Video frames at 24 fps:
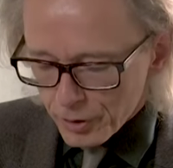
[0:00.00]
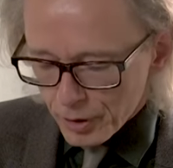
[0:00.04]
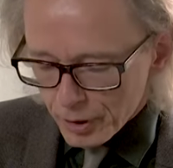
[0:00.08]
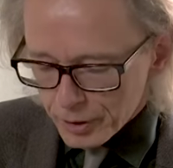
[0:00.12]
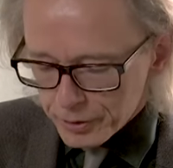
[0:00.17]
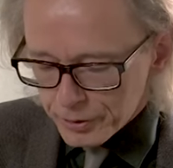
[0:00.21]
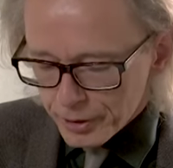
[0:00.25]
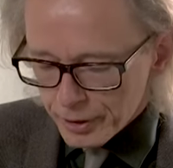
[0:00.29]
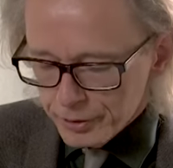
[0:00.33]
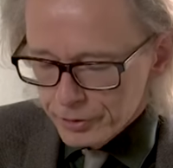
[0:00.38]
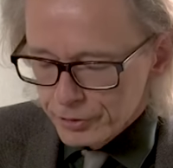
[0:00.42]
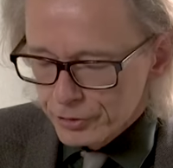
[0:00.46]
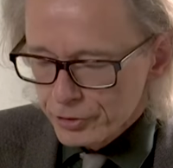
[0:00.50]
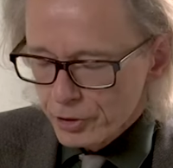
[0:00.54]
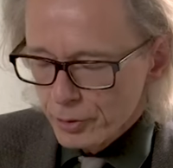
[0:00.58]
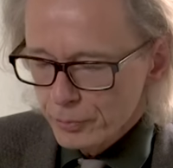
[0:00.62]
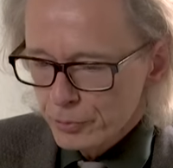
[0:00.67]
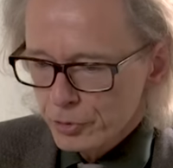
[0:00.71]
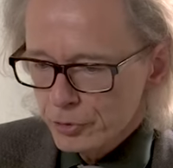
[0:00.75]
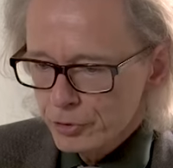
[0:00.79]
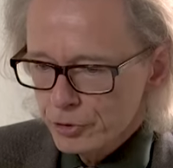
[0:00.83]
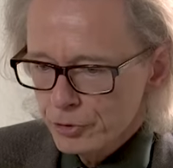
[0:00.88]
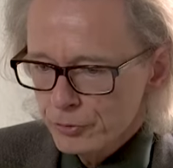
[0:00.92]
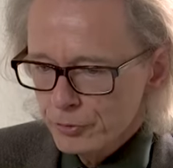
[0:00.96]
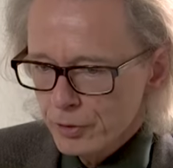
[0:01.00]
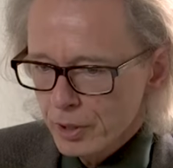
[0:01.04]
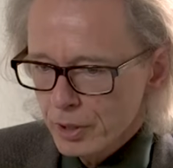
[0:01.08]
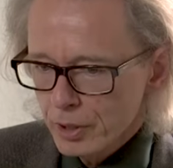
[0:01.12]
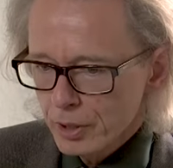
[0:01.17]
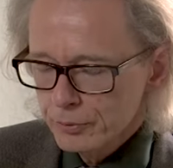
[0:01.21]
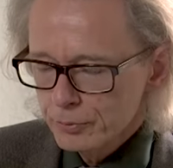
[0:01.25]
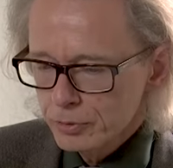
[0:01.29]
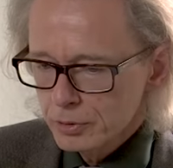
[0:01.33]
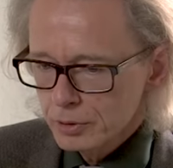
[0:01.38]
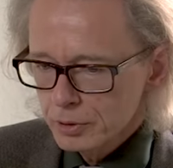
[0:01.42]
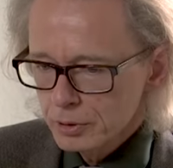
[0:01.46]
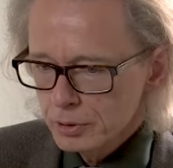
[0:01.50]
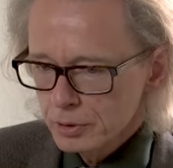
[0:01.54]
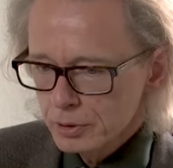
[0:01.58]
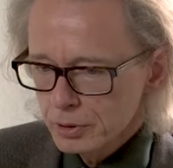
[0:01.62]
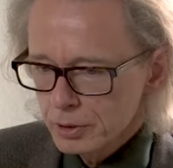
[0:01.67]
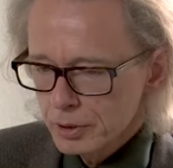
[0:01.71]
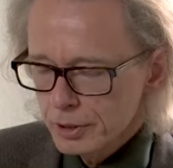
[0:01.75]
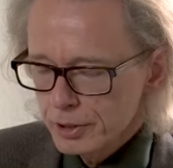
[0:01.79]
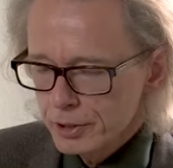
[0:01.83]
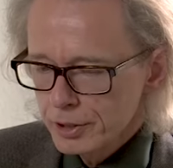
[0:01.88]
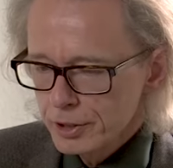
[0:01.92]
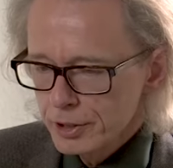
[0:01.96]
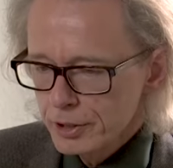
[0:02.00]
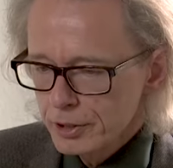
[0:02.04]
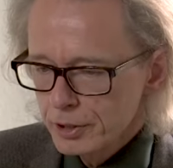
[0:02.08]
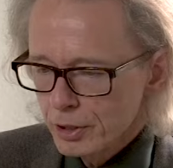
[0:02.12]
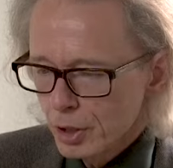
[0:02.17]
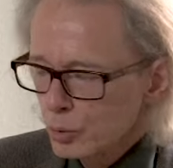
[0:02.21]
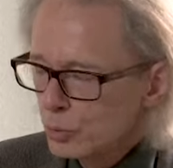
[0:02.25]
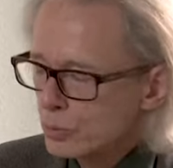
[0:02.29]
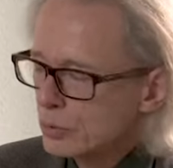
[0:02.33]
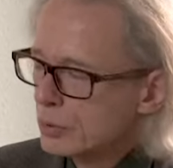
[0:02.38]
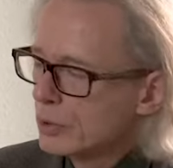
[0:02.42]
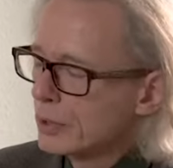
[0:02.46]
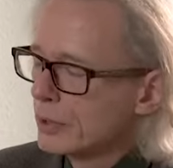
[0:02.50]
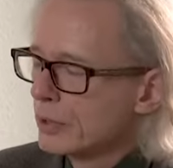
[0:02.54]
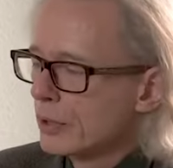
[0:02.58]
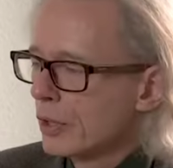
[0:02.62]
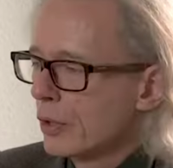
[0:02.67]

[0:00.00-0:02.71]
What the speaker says: In terms of survival, he only